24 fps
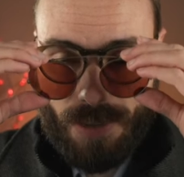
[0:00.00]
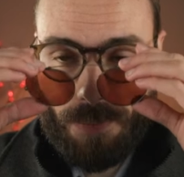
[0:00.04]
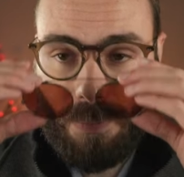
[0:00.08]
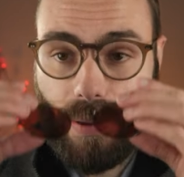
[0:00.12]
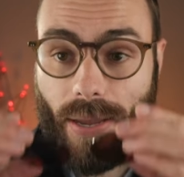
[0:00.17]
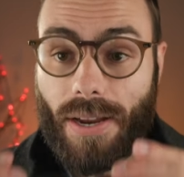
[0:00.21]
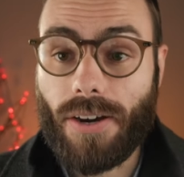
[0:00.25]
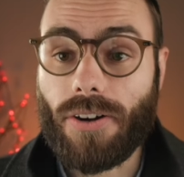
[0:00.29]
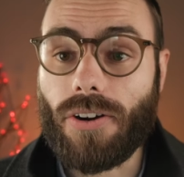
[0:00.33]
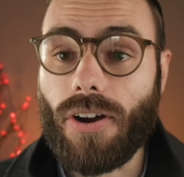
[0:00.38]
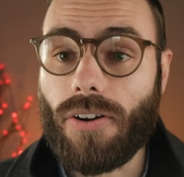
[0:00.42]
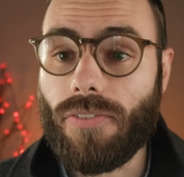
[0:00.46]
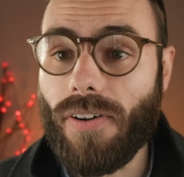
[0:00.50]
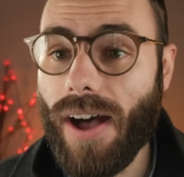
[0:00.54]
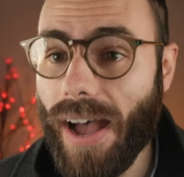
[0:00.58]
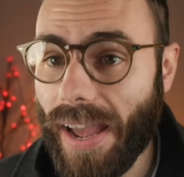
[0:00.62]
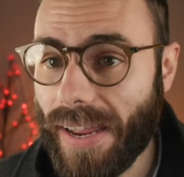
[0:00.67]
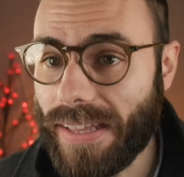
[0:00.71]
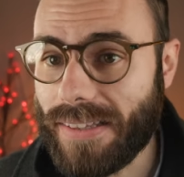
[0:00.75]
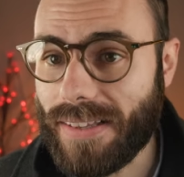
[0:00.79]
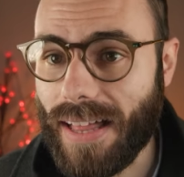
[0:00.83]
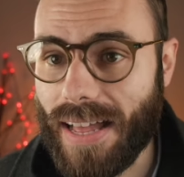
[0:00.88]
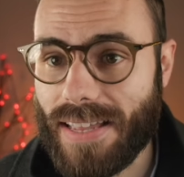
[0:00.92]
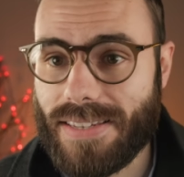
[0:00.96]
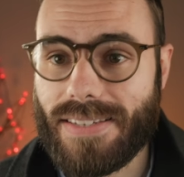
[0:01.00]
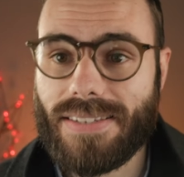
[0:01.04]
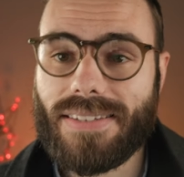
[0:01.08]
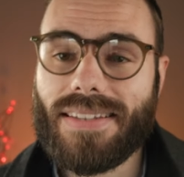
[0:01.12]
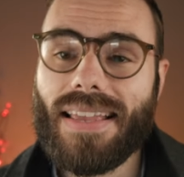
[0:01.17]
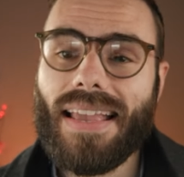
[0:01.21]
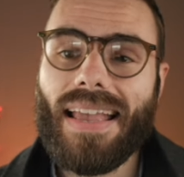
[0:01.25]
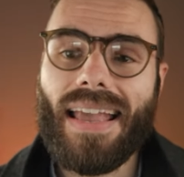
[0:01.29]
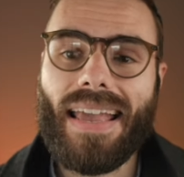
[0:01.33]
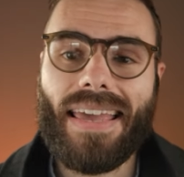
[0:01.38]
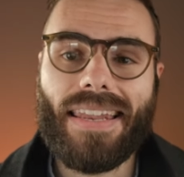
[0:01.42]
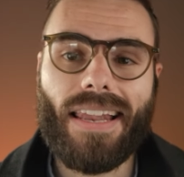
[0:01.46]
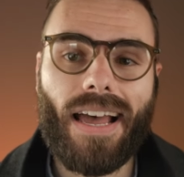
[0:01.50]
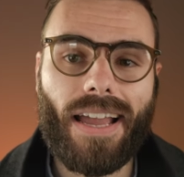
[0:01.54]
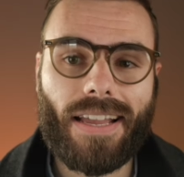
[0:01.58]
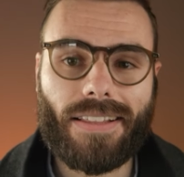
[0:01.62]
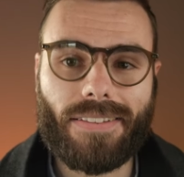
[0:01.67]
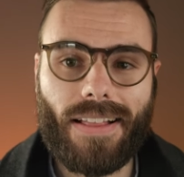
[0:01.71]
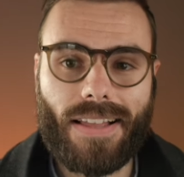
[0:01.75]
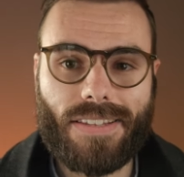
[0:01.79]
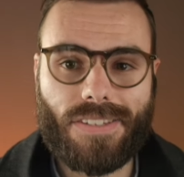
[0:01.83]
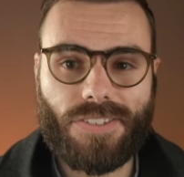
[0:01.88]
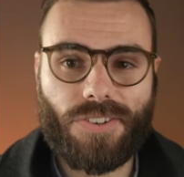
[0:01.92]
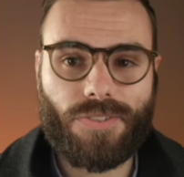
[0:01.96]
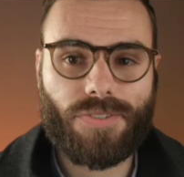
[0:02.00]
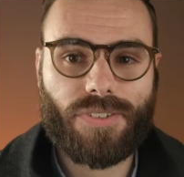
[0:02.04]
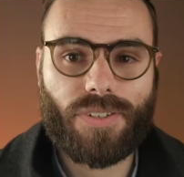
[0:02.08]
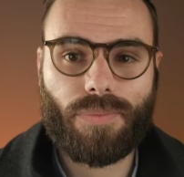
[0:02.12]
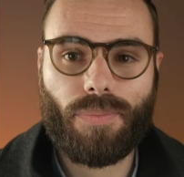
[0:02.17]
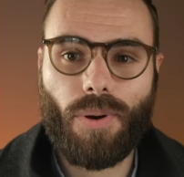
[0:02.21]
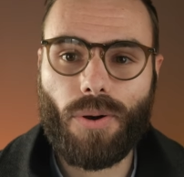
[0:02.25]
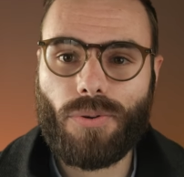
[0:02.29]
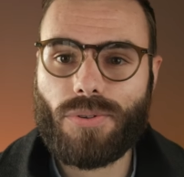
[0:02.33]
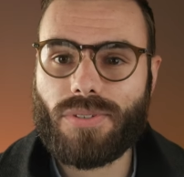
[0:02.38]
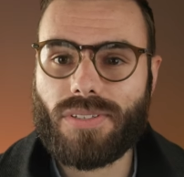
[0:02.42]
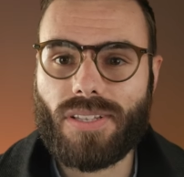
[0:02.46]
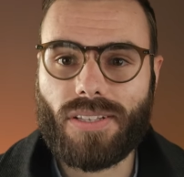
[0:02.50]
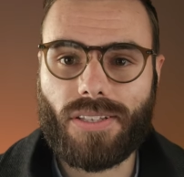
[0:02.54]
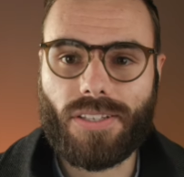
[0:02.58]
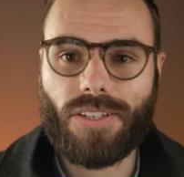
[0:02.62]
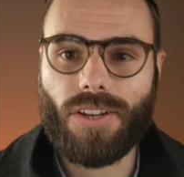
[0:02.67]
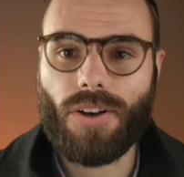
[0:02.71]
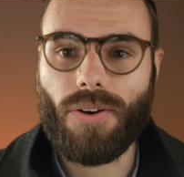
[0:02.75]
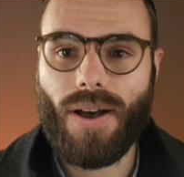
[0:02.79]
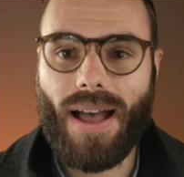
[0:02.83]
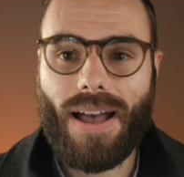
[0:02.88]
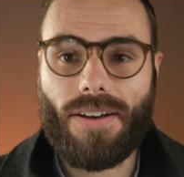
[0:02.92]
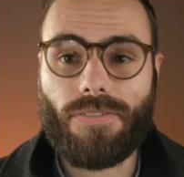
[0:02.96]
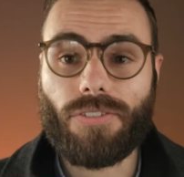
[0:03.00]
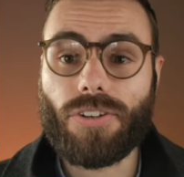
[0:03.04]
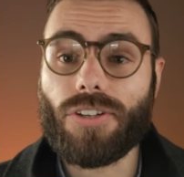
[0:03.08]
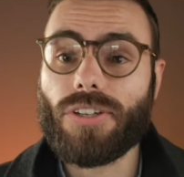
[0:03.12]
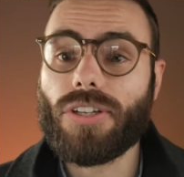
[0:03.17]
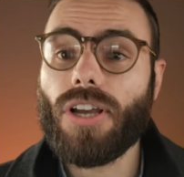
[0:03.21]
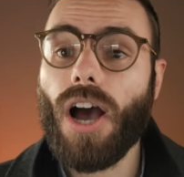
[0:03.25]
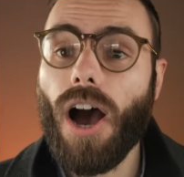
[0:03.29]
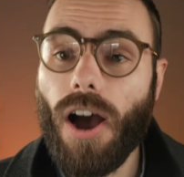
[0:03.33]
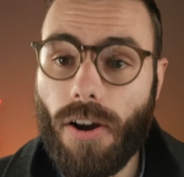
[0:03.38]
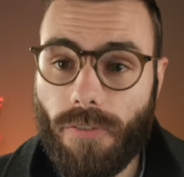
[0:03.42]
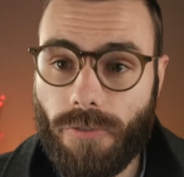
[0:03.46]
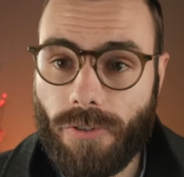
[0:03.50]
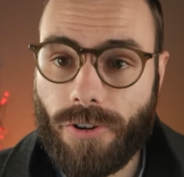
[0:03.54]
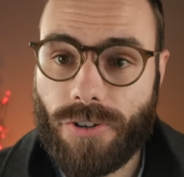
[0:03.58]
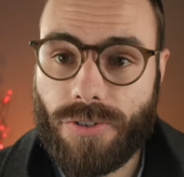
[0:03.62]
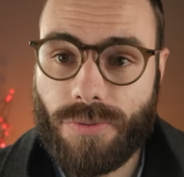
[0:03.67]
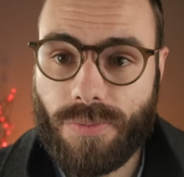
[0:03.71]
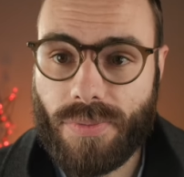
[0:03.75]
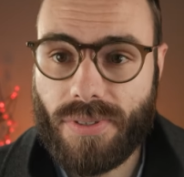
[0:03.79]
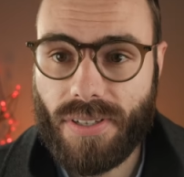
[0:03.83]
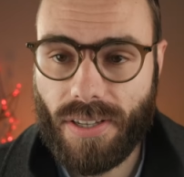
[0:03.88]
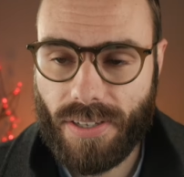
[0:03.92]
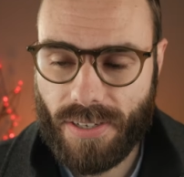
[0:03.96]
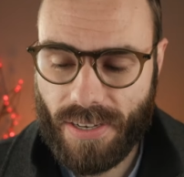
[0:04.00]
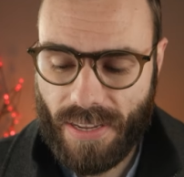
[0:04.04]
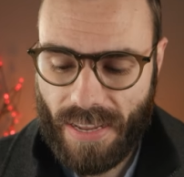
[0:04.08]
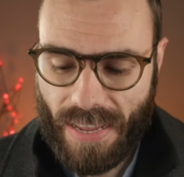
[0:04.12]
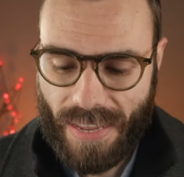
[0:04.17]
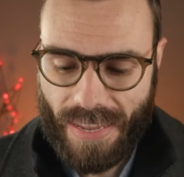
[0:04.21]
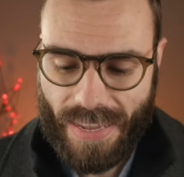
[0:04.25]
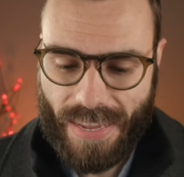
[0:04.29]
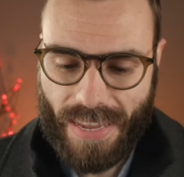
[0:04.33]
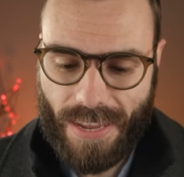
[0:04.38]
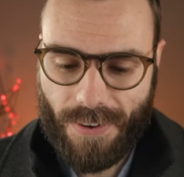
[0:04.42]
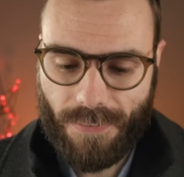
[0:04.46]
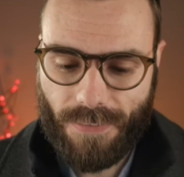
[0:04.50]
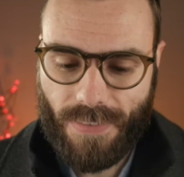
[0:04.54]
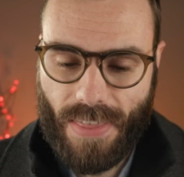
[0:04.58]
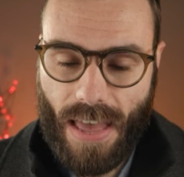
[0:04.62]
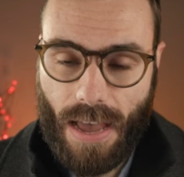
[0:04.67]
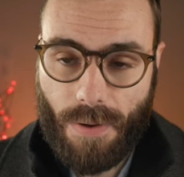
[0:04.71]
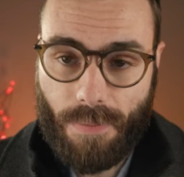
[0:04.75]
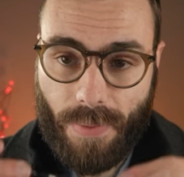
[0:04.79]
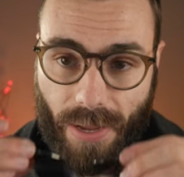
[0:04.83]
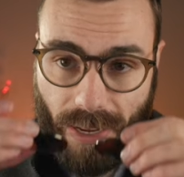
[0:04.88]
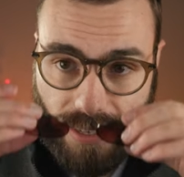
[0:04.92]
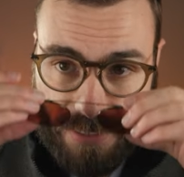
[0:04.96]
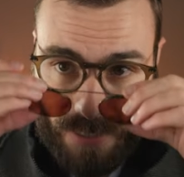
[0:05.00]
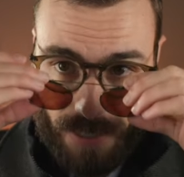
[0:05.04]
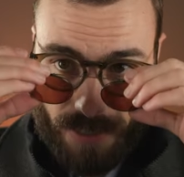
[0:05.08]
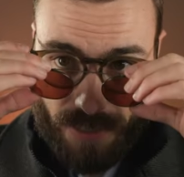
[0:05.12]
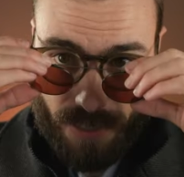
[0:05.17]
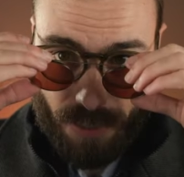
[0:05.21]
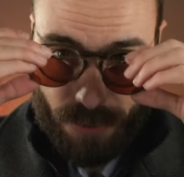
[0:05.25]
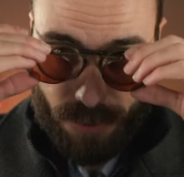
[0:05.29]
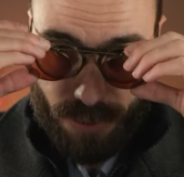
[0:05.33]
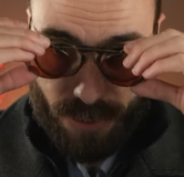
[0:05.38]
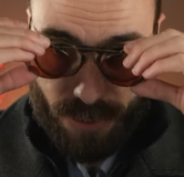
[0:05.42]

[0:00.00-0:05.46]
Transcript: a pair of eyeglasses, and eyeglasses aren't supposed to, you know, have good coverage from sun if that makes sense. They're